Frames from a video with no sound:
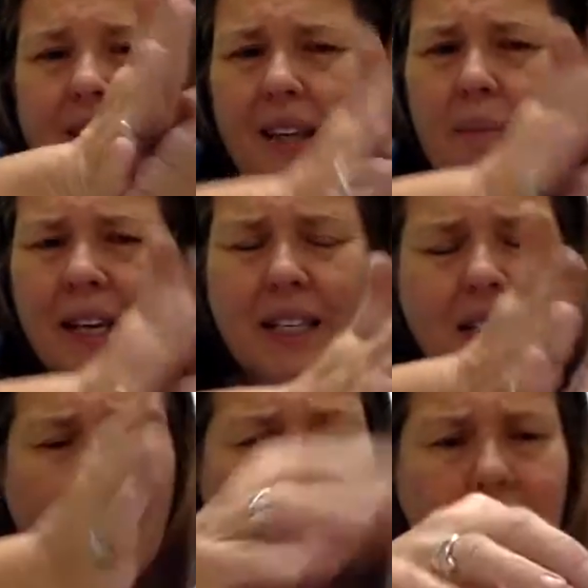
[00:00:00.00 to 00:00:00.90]
and make a
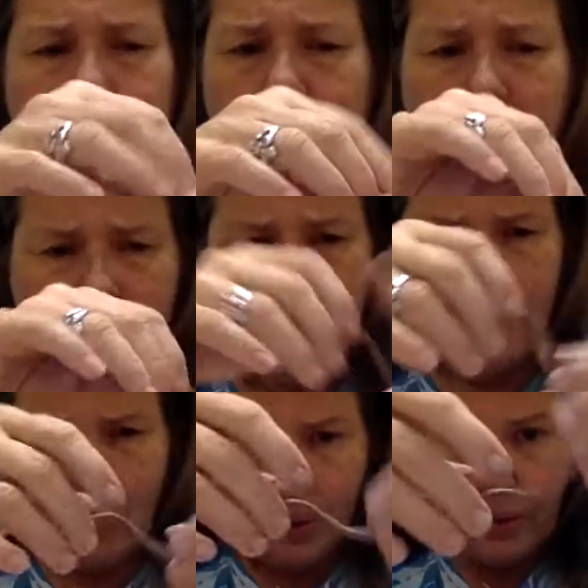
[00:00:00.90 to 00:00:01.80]
tiny, tiny
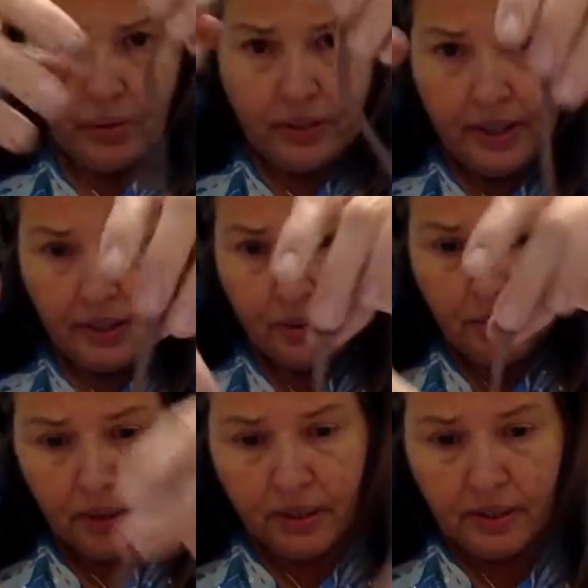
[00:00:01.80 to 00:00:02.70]
coil. See how
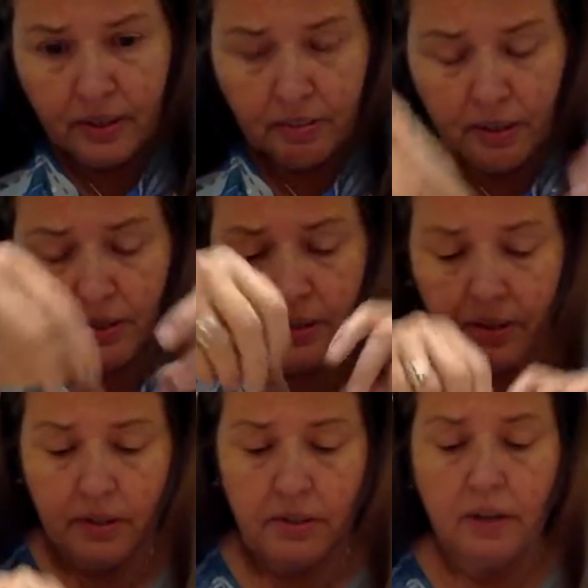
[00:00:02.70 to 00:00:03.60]
small that is compared to
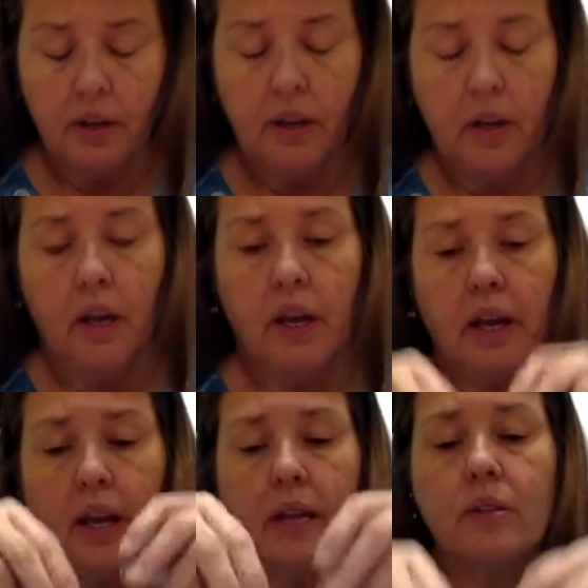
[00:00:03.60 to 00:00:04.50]
this?
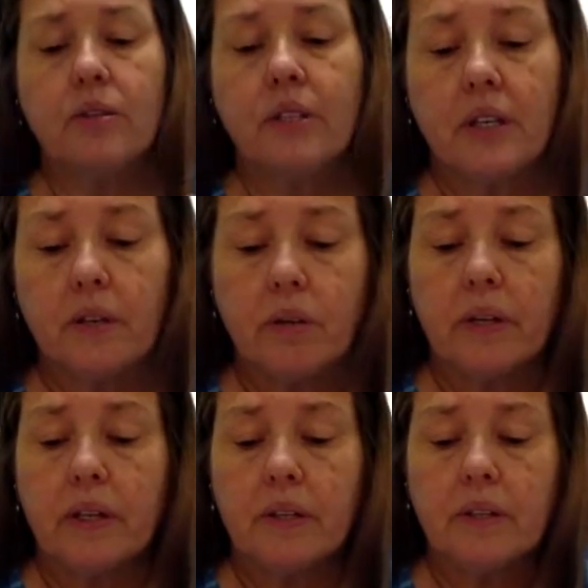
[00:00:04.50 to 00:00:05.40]
And stick it on
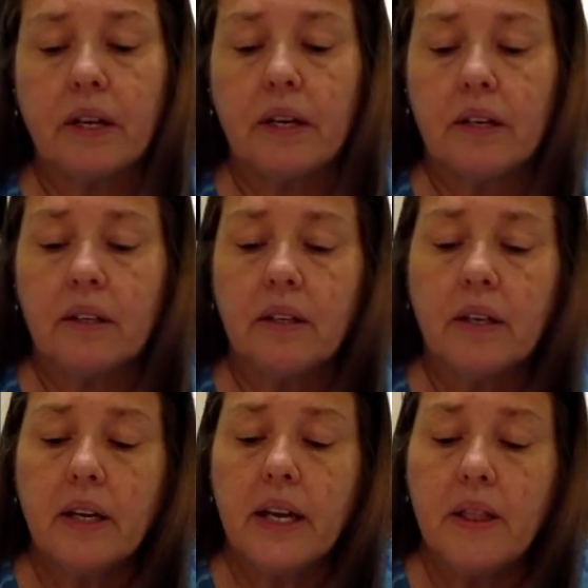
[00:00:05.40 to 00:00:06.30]
the inside
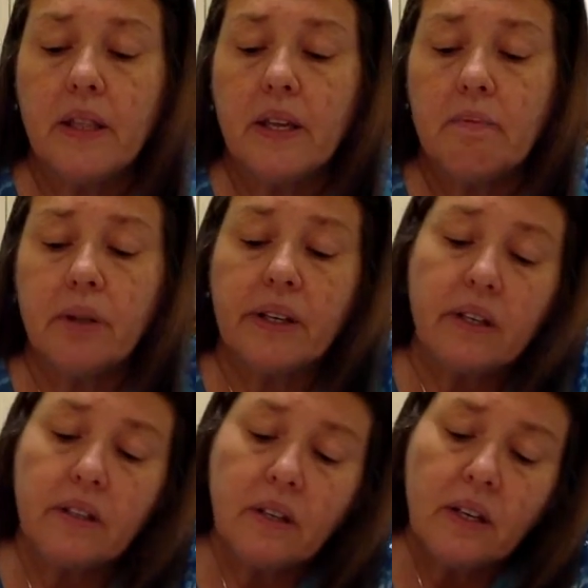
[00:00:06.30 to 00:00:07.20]
and then blend
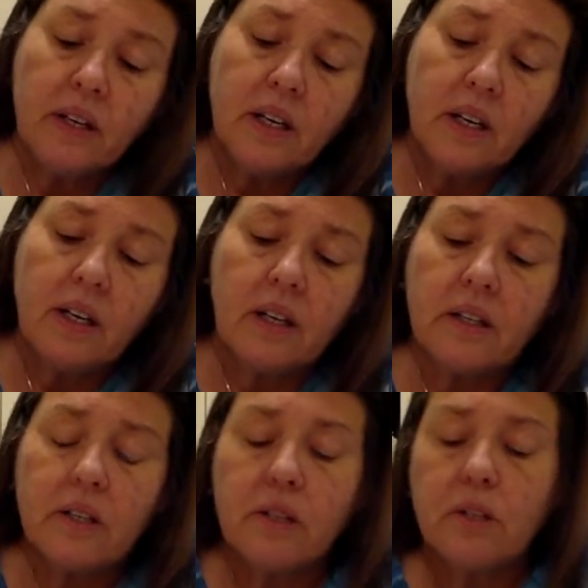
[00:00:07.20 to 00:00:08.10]
it.
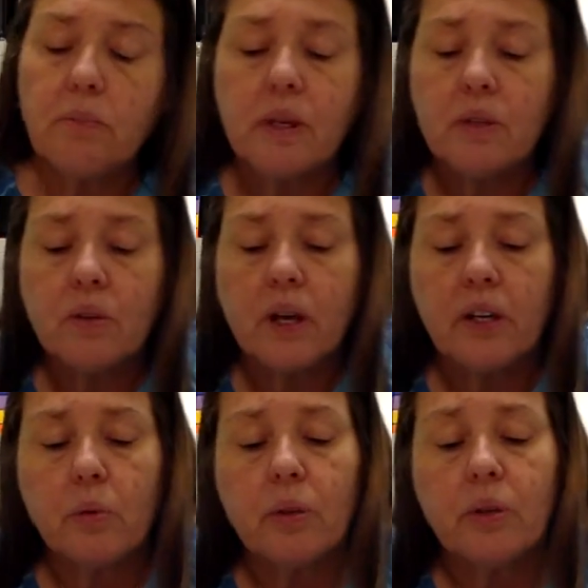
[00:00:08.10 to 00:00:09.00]
It just depends on how
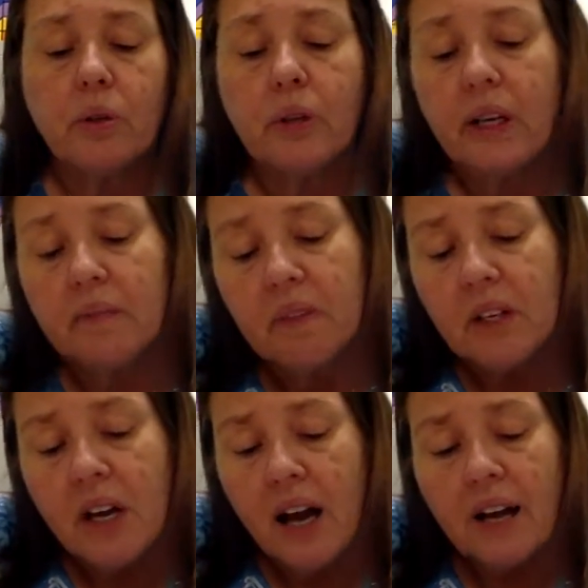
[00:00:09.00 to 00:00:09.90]
you want to do it.
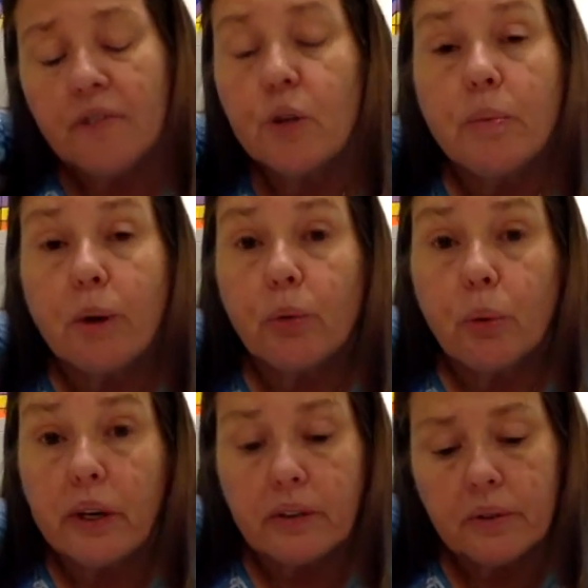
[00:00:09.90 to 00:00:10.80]
I do it both
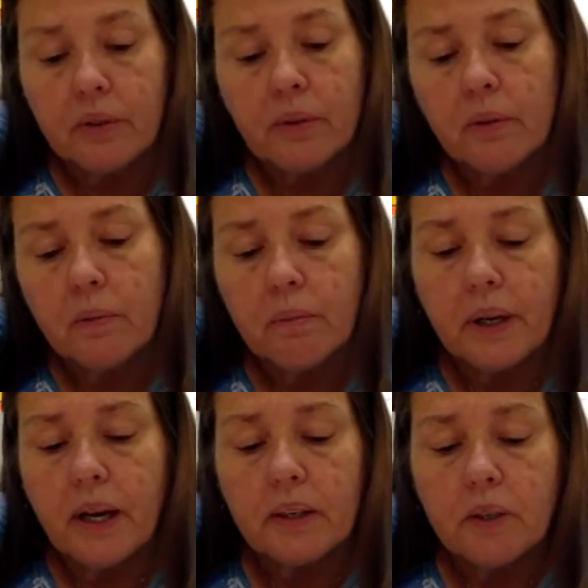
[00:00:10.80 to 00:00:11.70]
ways, but
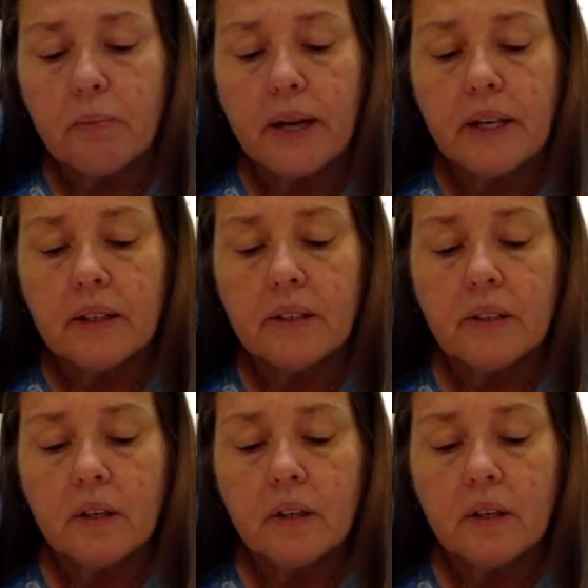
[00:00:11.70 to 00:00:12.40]
you make it